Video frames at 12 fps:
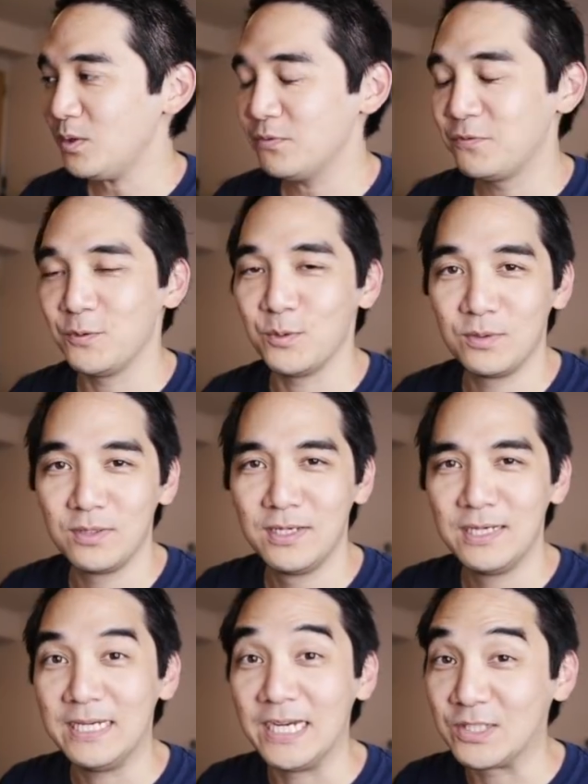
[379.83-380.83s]
food.
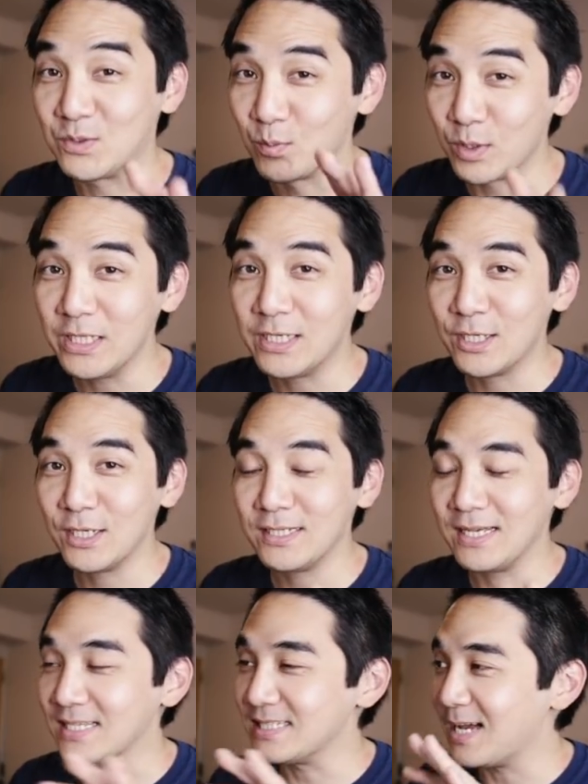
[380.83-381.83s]
It's really
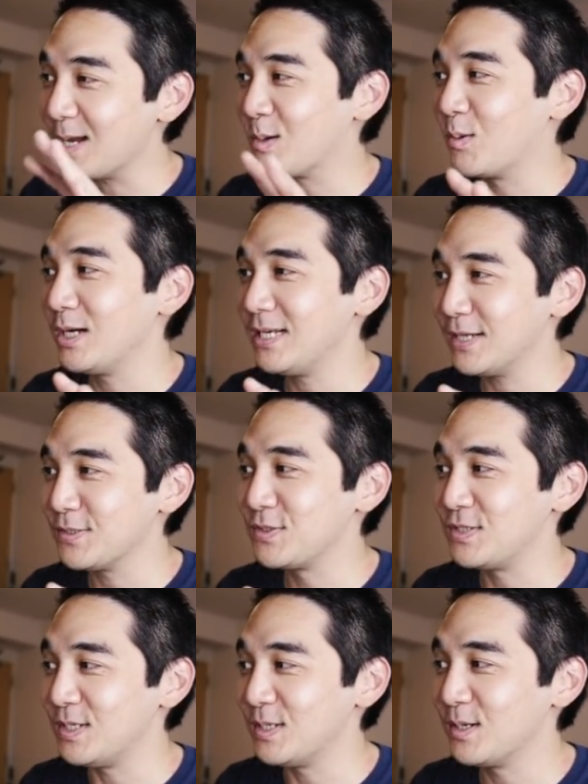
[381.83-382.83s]
good. It's not quite
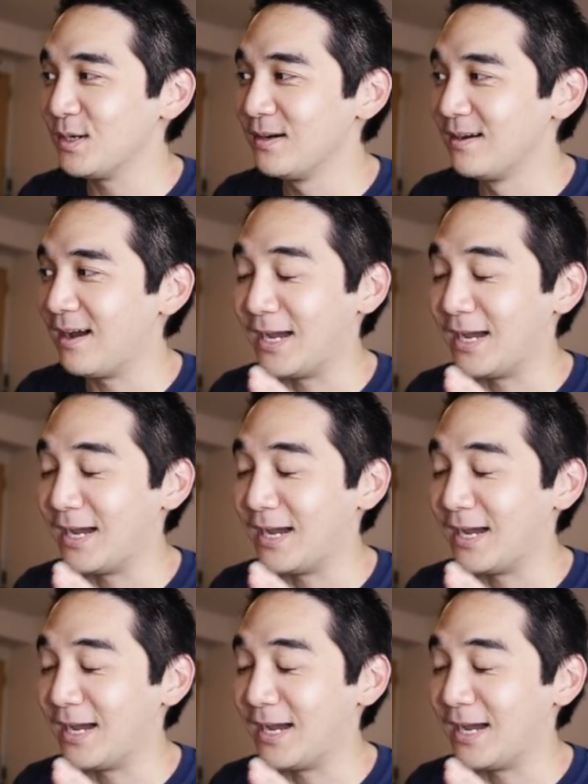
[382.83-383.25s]
S tier.